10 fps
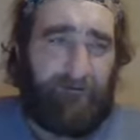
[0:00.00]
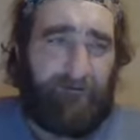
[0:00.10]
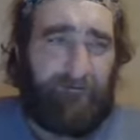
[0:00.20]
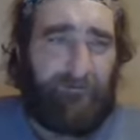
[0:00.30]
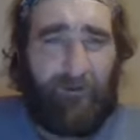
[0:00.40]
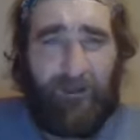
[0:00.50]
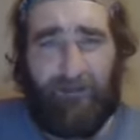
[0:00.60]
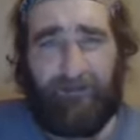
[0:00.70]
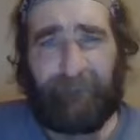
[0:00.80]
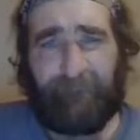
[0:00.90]
you
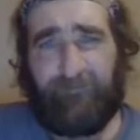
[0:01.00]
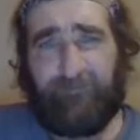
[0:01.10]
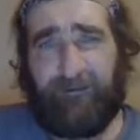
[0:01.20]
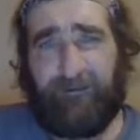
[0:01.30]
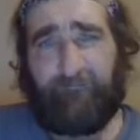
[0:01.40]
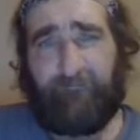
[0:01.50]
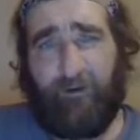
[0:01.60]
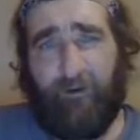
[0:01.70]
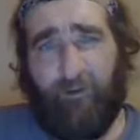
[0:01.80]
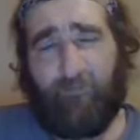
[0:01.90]
have to keep
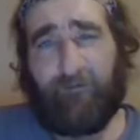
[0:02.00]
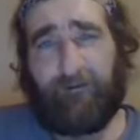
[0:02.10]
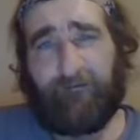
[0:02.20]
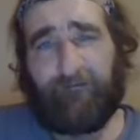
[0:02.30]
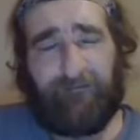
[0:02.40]
open.